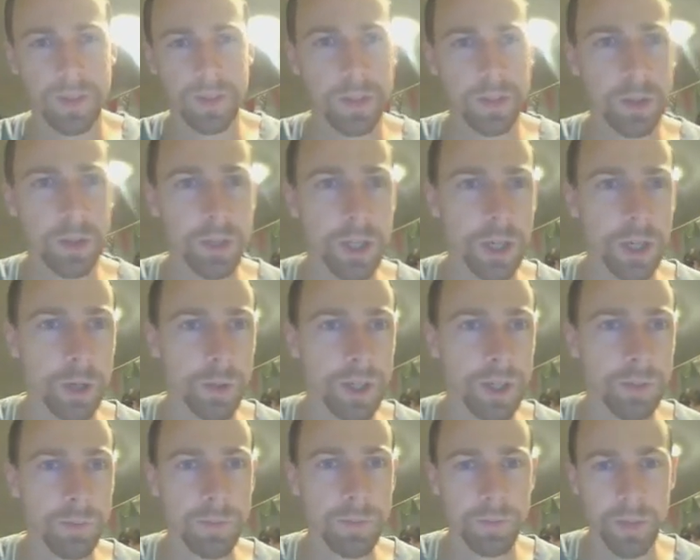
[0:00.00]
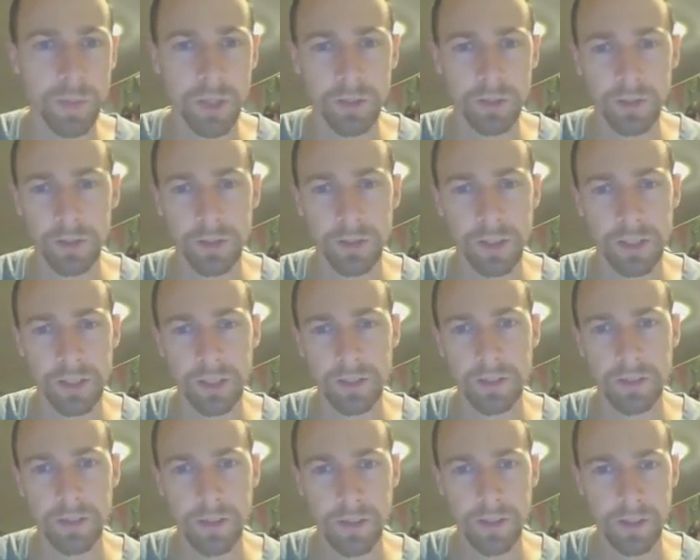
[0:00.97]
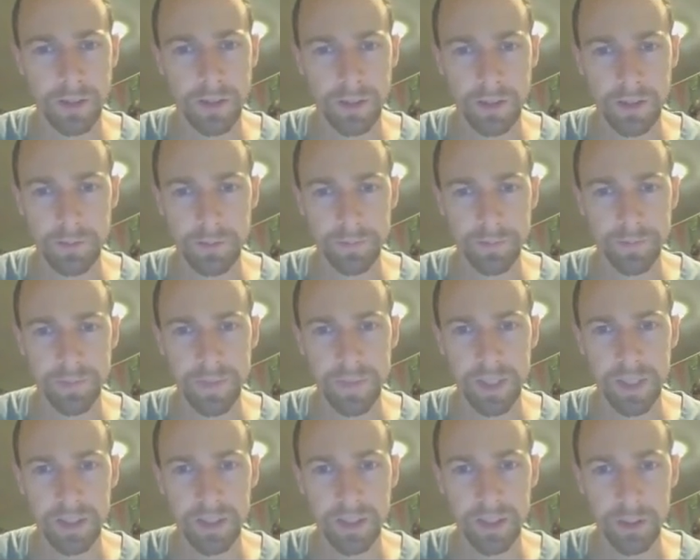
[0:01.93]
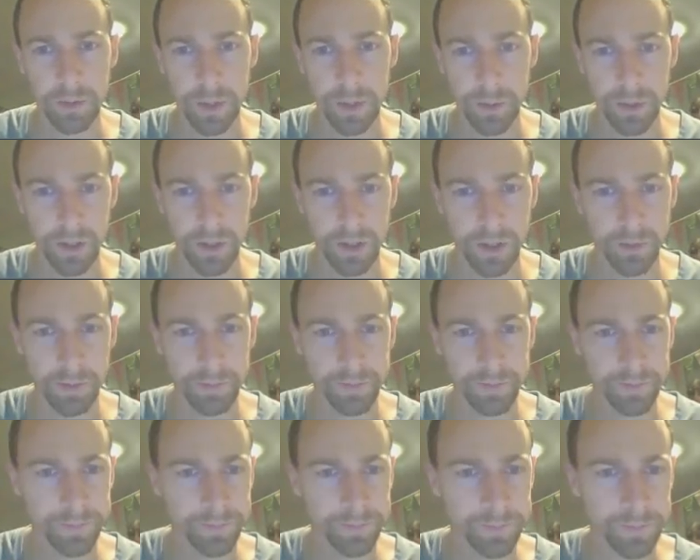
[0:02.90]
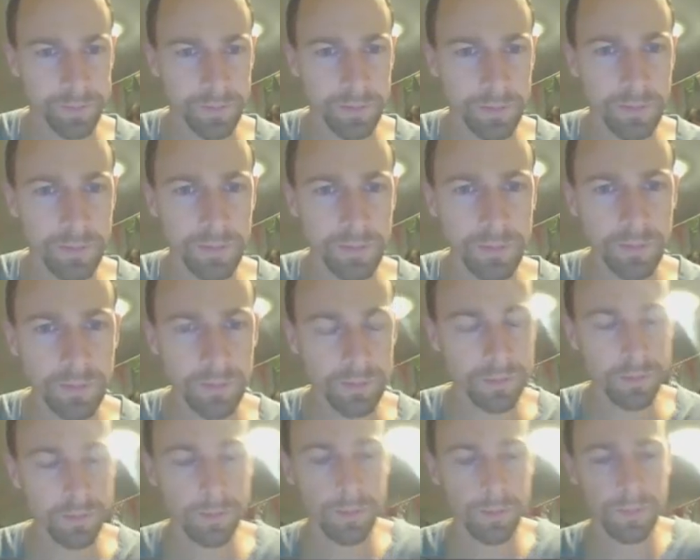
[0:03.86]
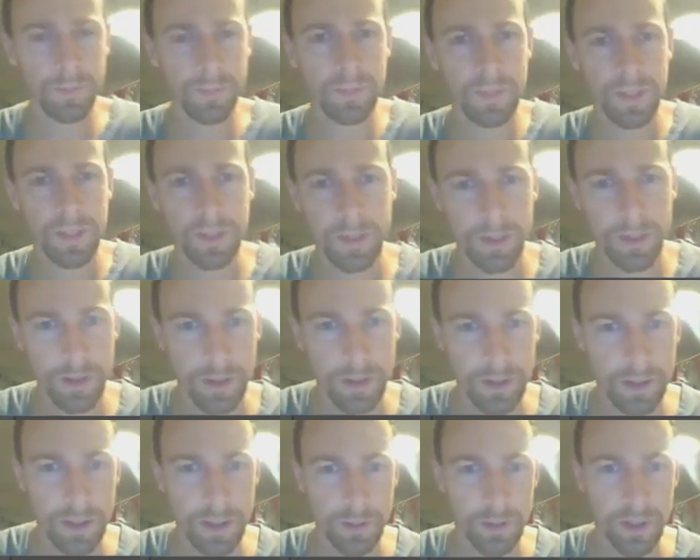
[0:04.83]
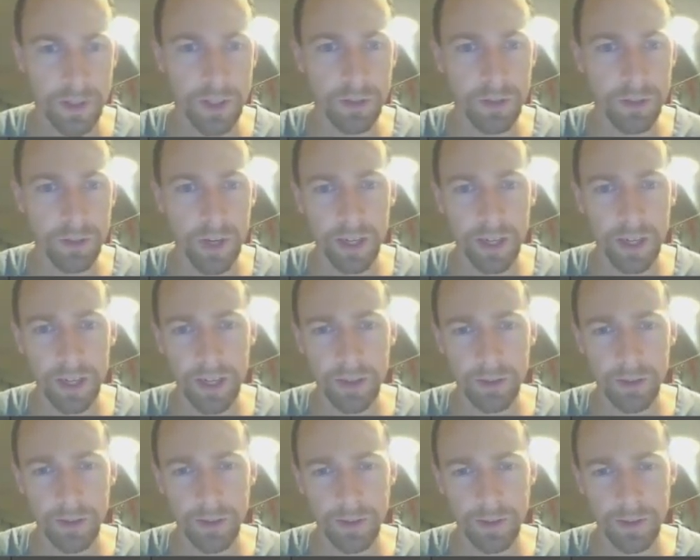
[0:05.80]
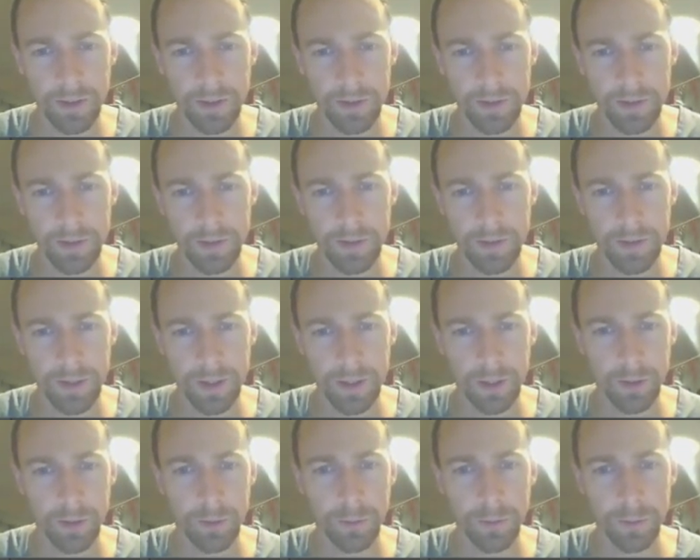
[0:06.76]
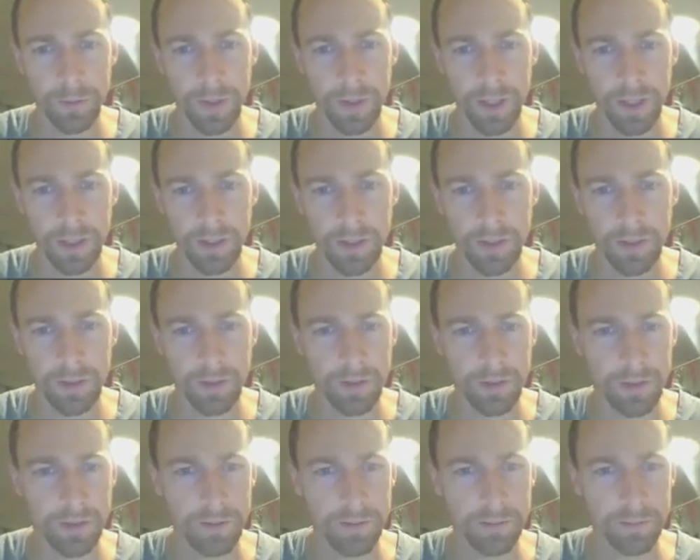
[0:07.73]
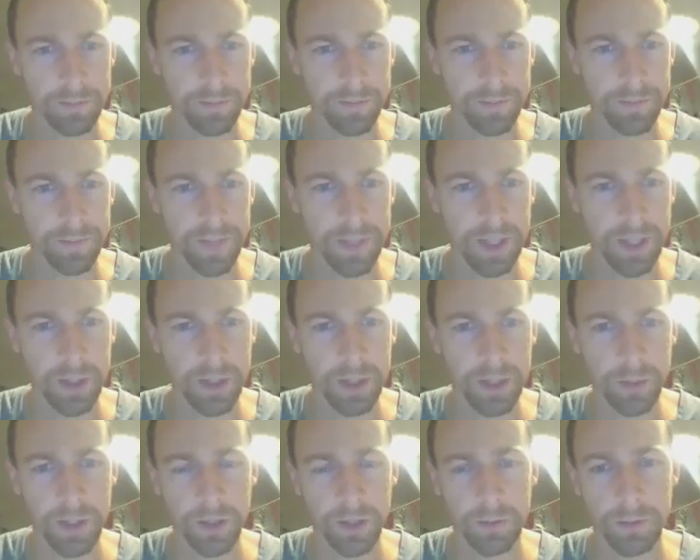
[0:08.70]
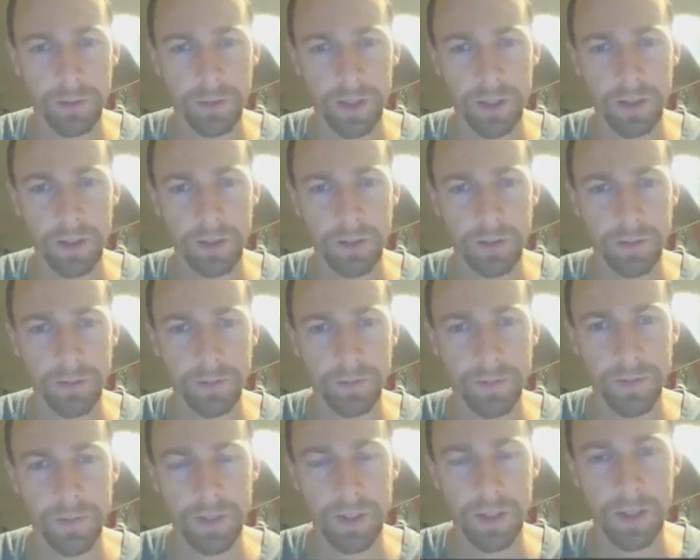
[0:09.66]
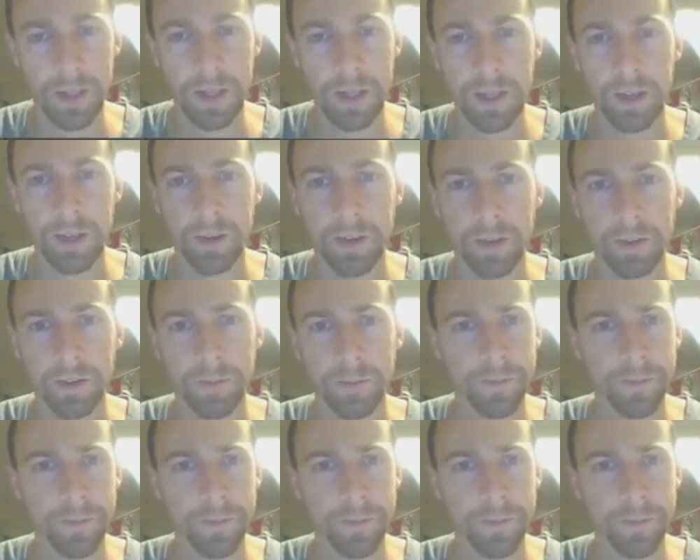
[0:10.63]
ukiyo-e posters, I guess. I guess that's why I put it in. I'm just going to drag it out so it fits. How am I going to make it fit? I don't know.